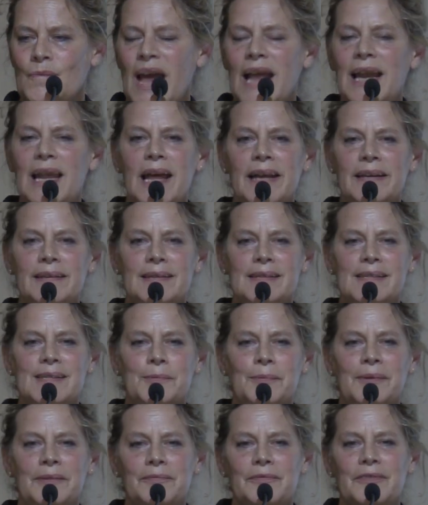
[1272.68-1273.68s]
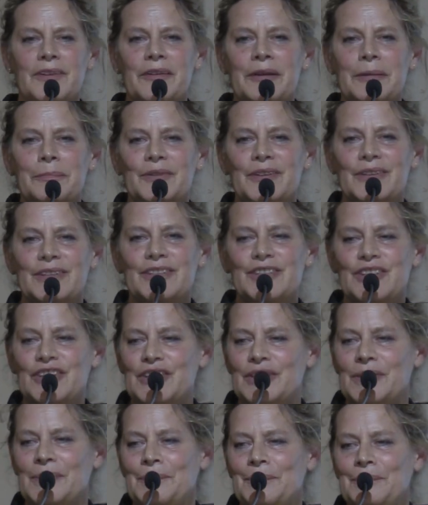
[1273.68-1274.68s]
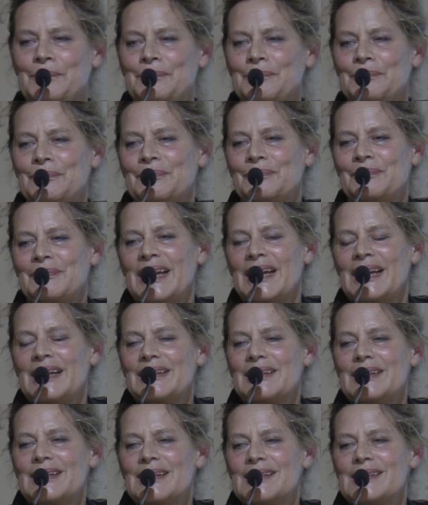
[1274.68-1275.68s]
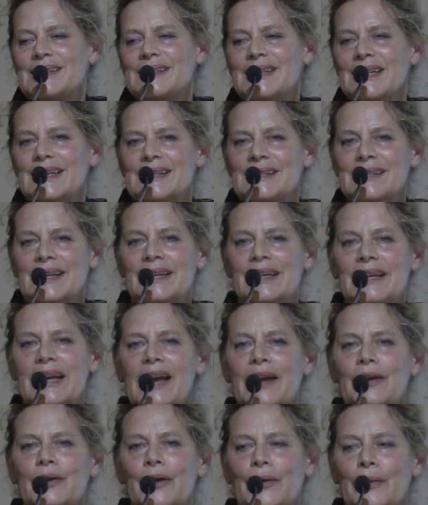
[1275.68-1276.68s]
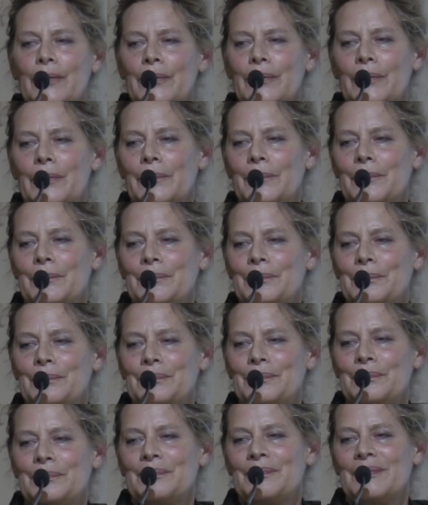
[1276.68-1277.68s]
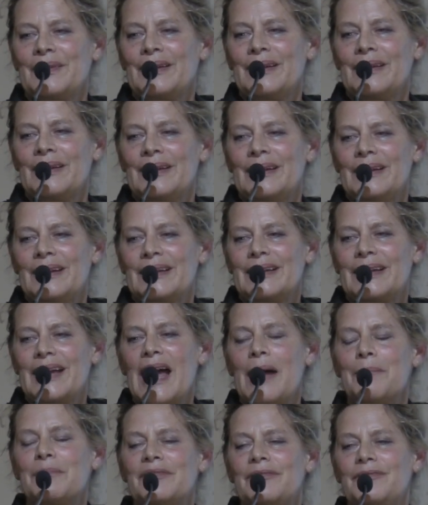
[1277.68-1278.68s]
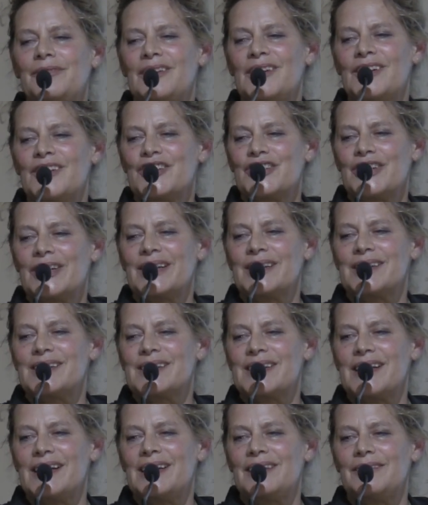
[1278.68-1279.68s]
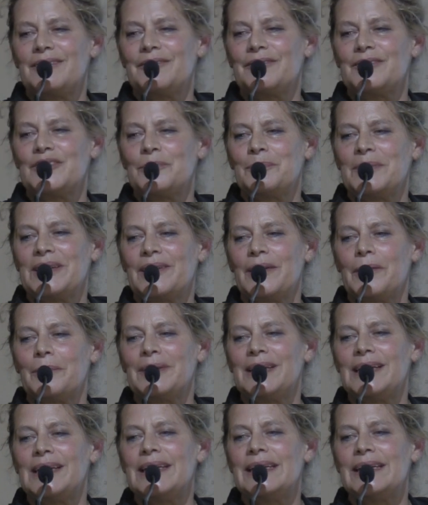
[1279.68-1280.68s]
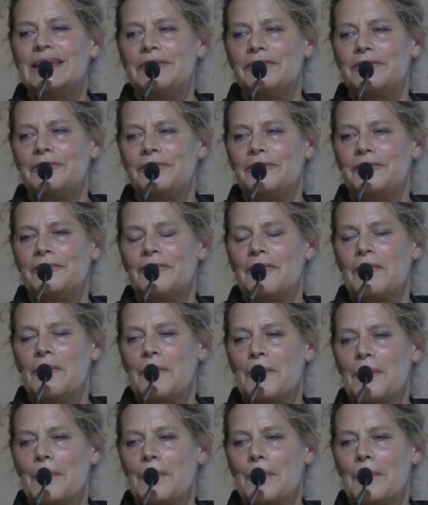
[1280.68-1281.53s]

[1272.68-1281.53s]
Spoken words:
I like this one very much. This is a gecko camouflaging itself to become a leaf.